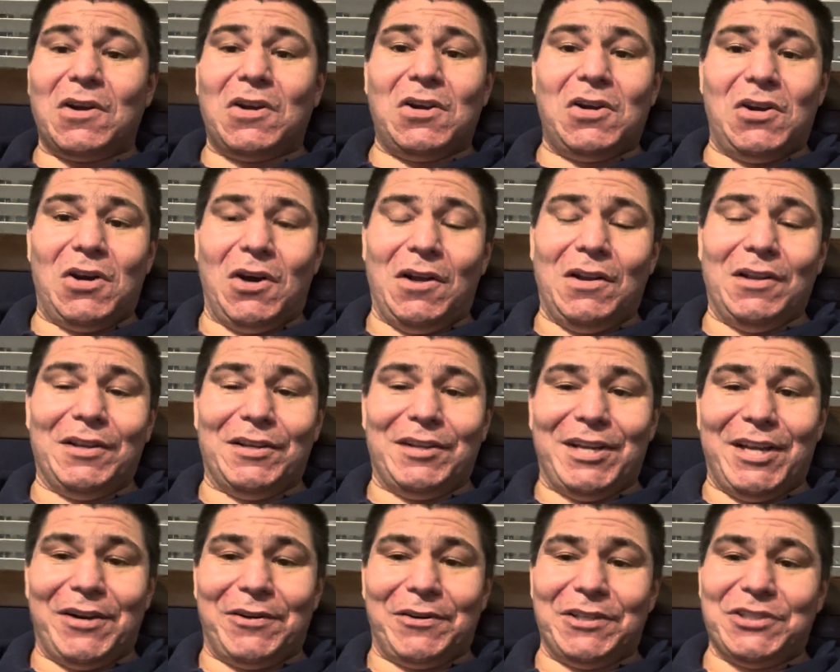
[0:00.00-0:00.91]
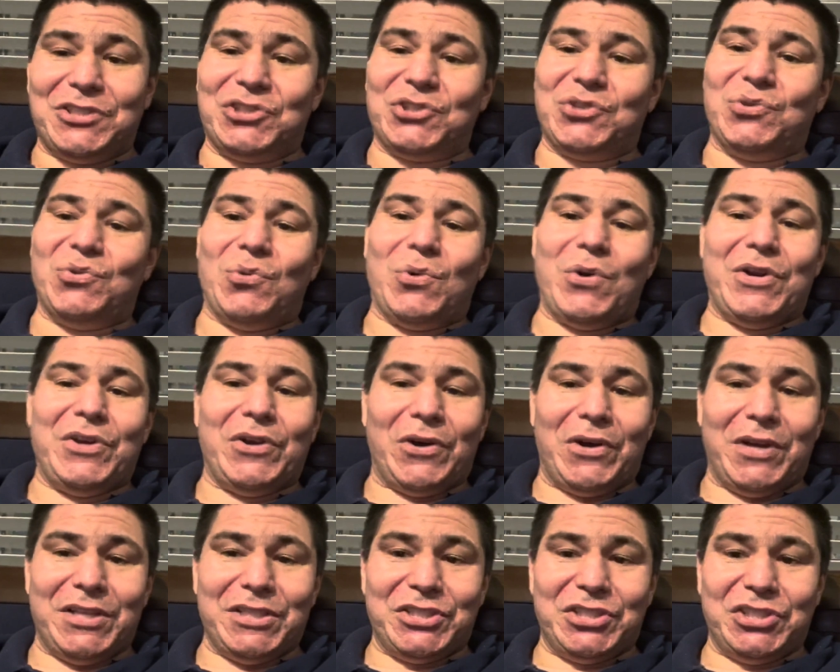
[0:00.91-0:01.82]
culinary school and
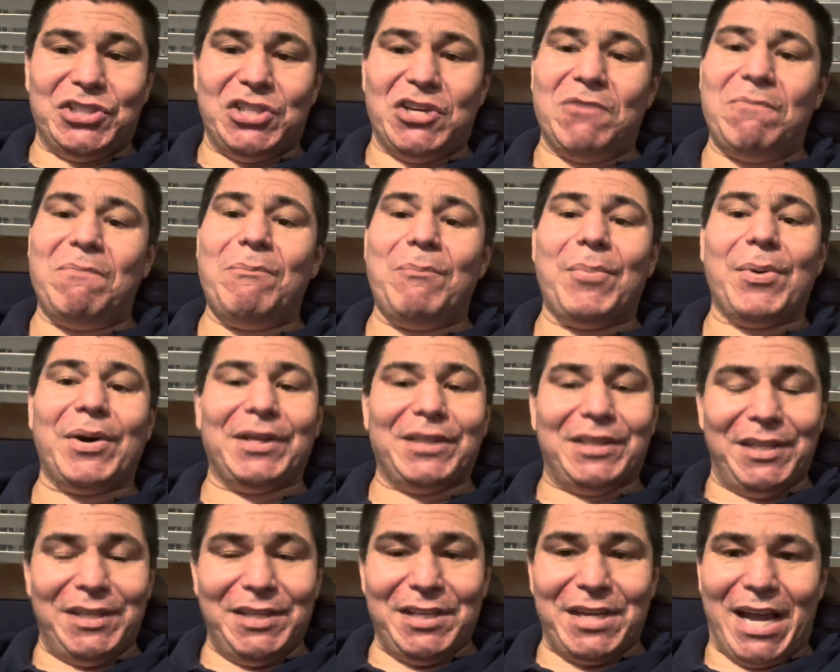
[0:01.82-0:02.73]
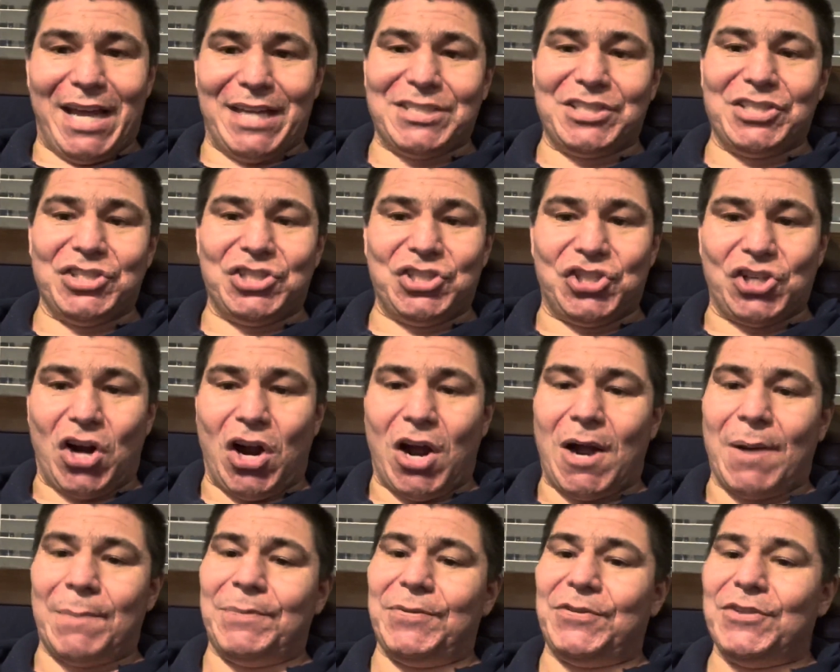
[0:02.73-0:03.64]
all that stuff, but he has a
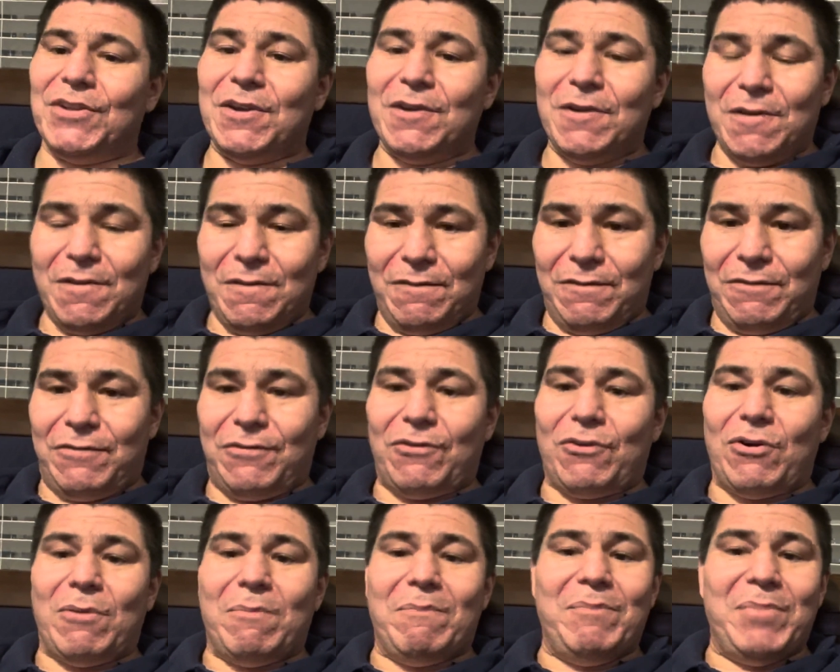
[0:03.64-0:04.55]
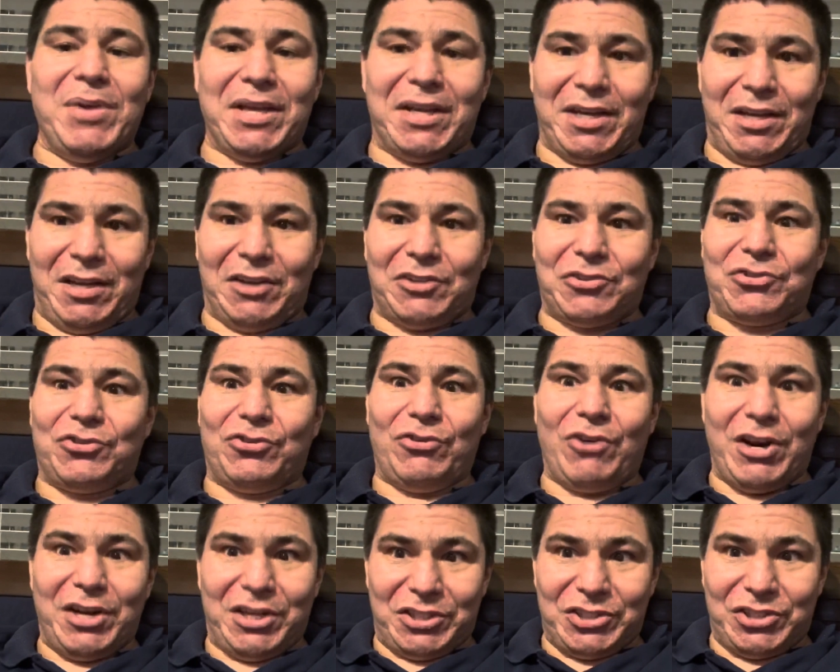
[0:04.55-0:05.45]
job for a big
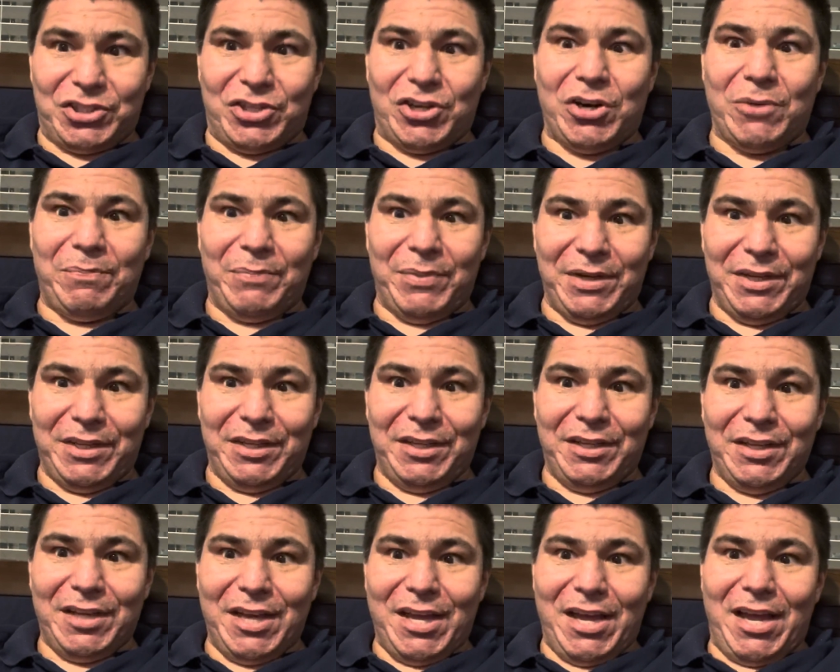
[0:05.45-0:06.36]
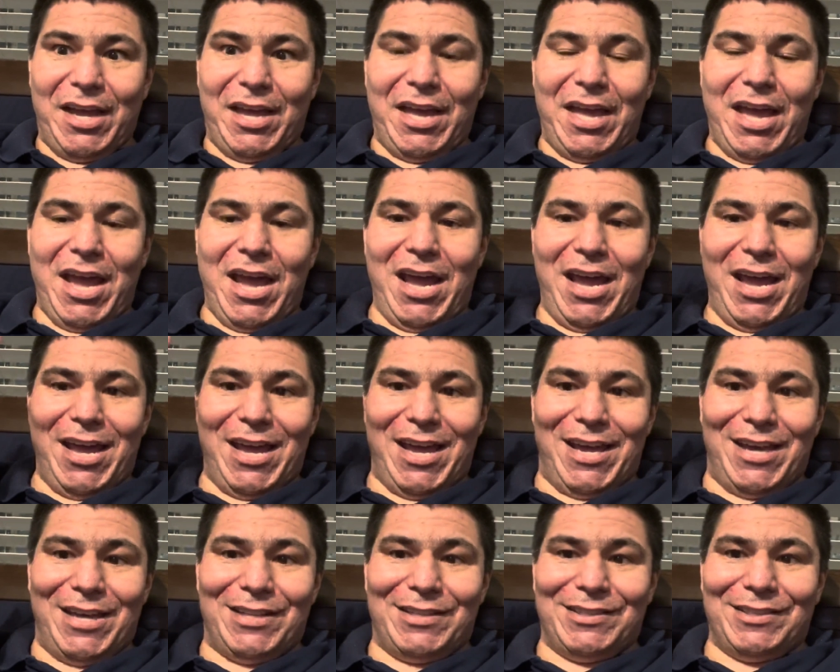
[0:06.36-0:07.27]
electronics company,
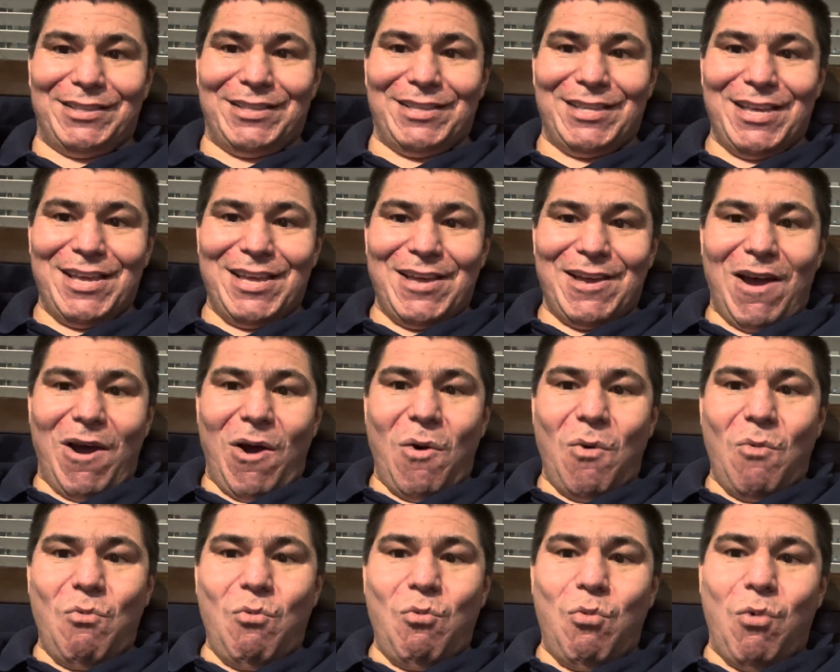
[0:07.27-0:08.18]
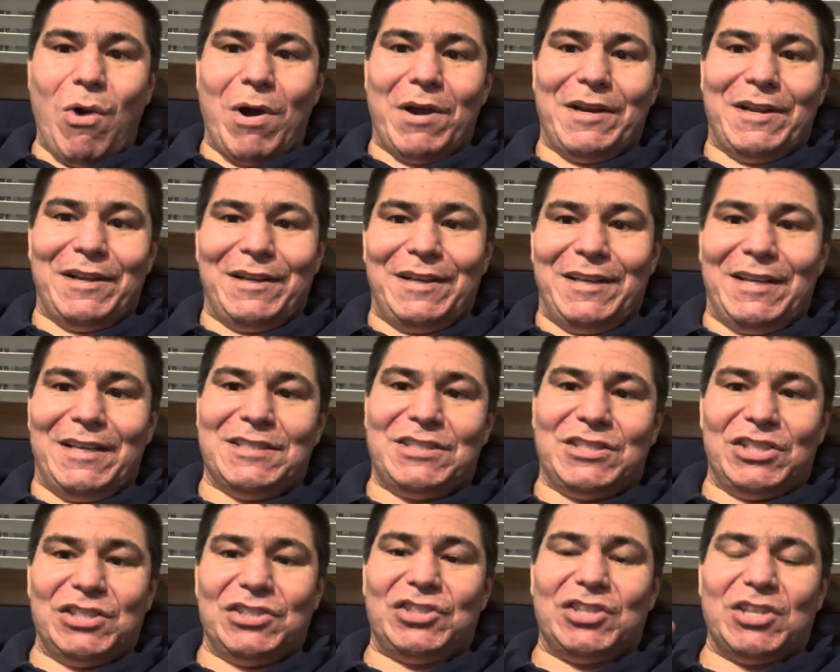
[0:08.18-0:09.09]
and what it
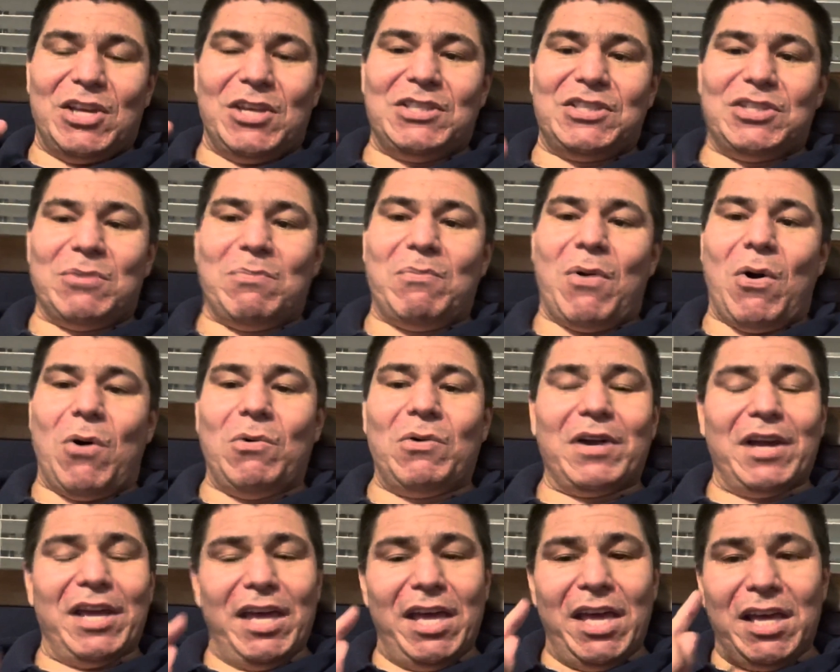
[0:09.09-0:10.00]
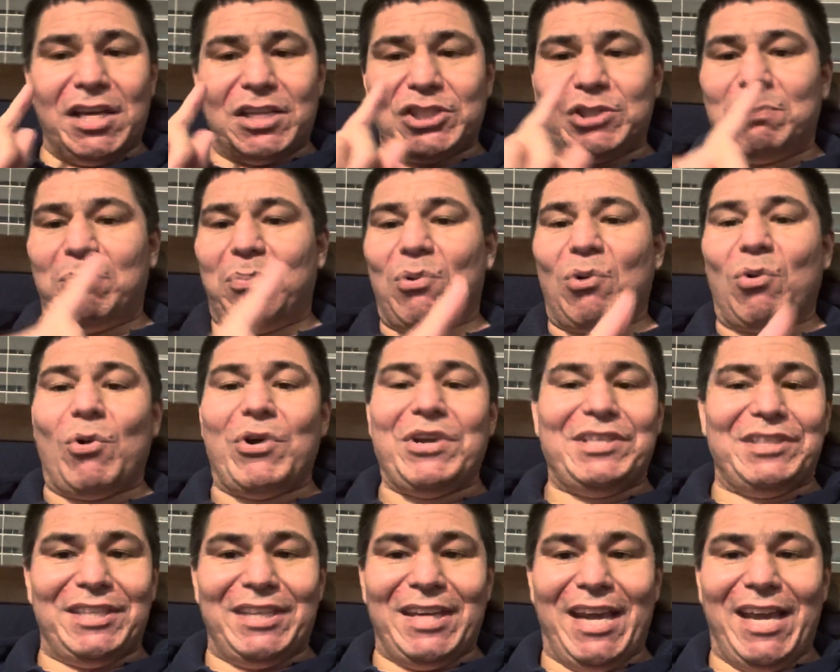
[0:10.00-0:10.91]
is about
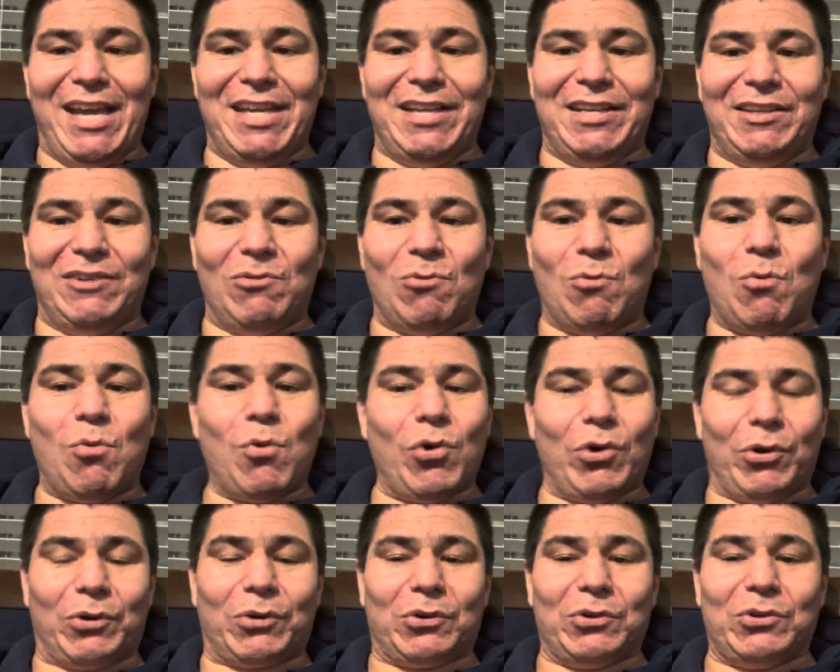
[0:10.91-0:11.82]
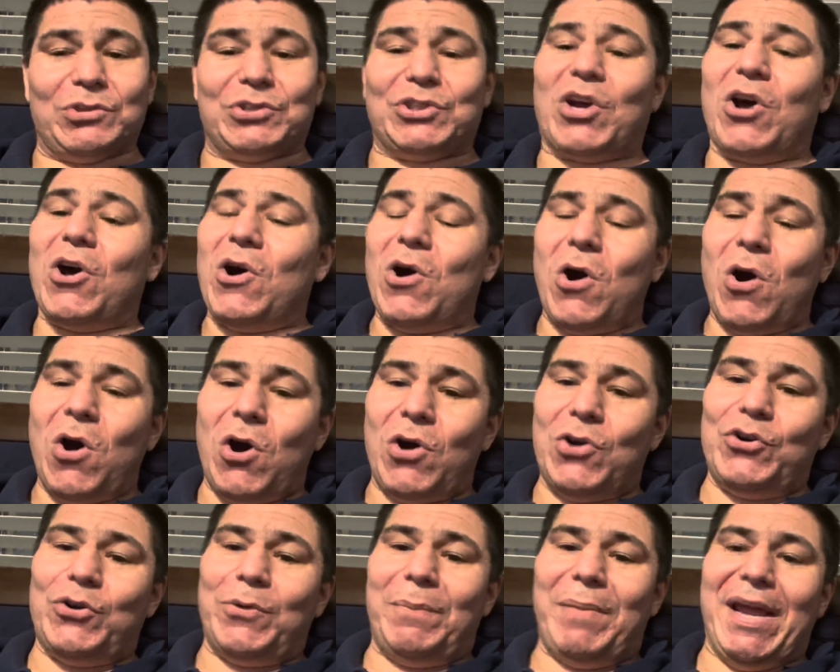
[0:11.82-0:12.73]
exploiting workers,
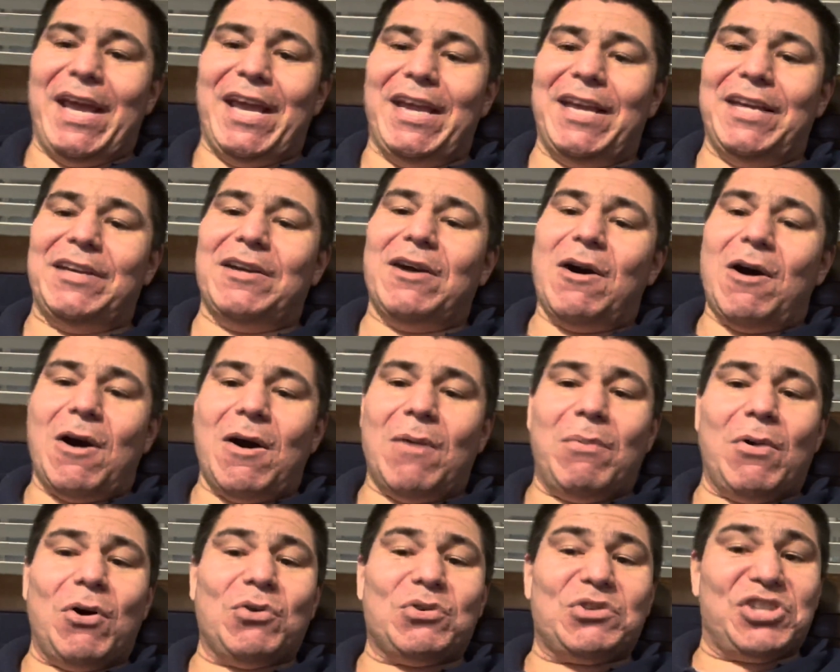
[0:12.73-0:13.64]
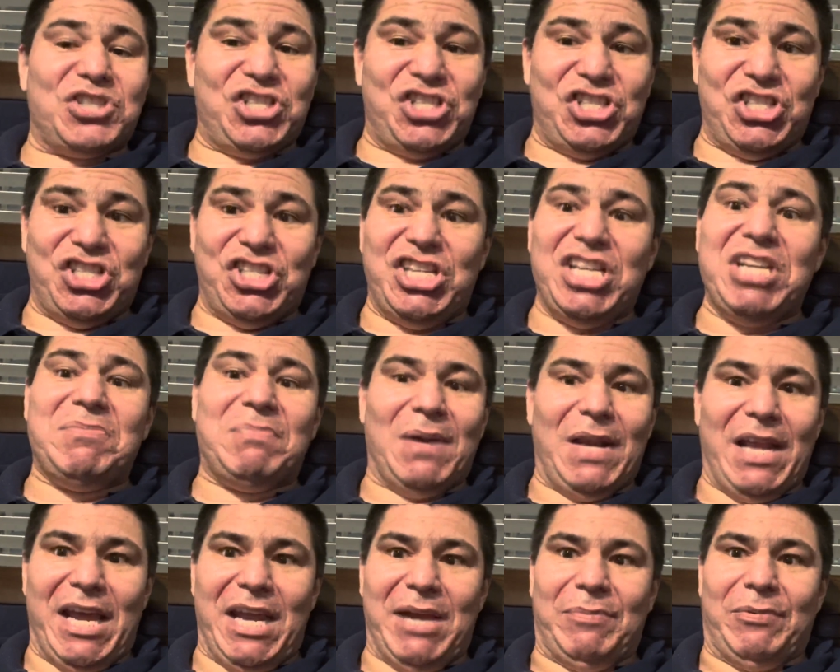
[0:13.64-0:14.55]
underpaying, about cheap
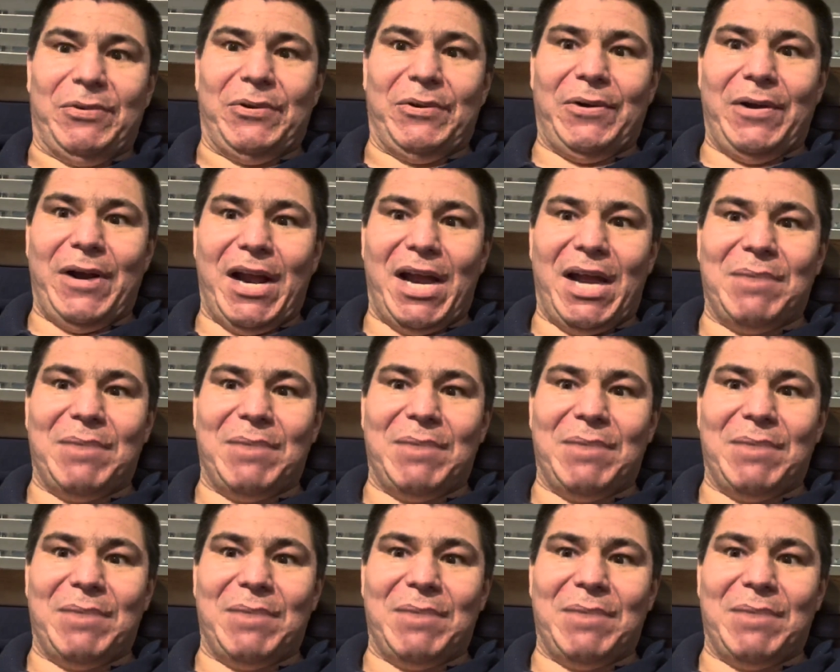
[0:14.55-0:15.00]
labor.